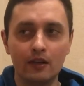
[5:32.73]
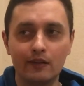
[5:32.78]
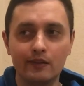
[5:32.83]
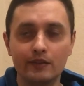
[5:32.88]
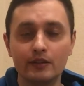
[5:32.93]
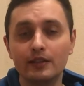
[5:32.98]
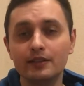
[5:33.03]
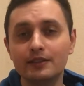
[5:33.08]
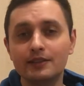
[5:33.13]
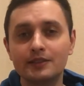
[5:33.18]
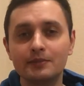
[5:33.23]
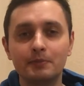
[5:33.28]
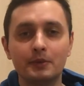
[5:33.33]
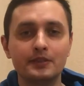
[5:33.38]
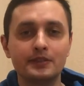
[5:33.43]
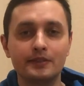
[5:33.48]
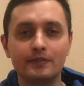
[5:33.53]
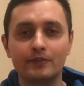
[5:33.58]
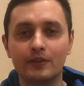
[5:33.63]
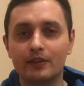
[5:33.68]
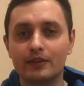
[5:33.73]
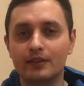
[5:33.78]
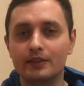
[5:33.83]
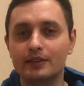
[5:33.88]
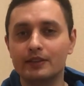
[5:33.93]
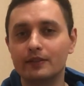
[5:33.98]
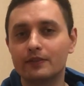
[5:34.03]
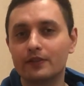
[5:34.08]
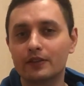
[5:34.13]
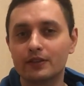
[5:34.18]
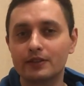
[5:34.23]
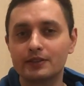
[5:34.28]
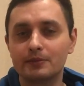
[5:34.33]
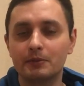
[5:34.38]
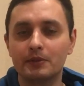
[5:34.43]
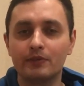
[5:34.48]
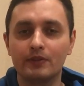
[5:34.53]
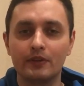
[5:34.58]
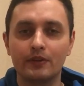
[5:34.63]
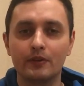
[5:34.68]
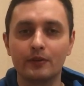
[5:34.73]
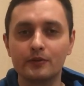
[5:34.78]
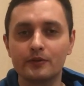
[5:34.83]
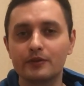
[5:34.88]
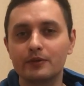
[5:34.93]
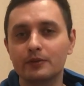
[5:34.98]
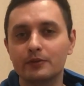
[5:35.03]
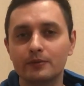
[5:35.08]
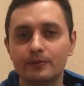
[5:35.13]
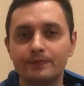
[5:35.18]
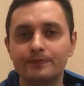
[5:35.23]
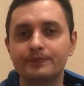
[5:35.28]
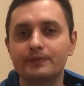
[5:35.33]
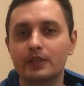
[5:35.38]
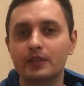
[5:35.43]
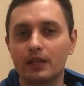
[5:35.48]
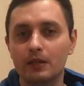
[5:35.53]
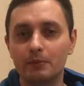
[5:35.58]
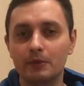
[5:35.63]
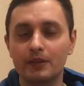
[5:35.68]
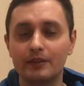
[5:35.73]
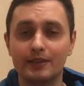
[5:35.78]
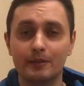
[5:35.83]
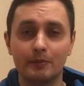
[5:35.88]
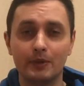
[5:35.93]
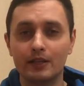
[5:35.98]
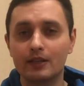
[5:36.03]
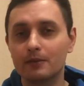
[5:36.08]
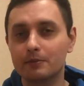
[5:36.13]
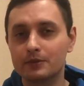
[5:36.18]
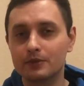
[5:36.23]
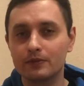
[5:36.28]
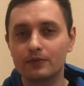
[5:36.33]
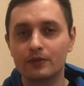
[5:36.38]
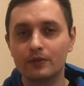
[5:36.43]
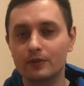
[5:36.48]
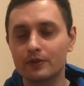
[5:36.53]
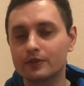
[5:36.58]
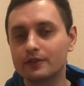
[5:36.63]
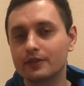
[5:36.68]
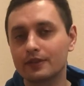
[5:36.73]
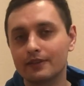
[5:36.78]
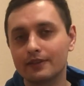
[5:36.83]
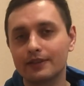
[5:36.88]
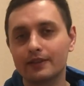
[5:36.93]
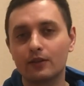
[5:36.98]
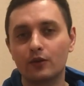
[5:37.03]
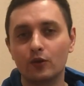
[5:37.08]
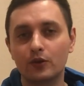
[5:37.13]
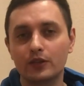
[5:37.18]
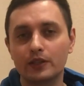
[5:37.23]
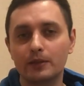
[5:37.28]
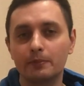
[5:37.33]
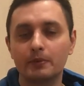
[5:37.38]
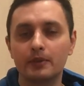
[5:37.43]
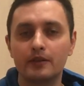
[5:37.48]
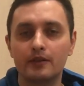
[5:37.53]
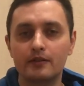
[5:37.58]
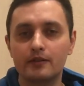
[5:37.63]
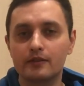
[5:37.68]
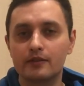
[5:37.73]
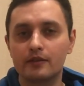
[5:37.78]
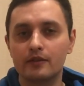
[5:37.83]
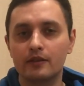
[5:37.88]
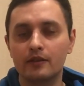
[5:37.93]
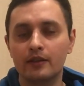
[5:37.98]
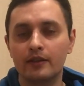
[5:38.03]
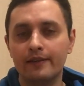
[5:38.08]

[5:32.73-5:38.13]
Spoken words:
and let us specify the difference between those two. I mean the backups, of course, not the hockey players.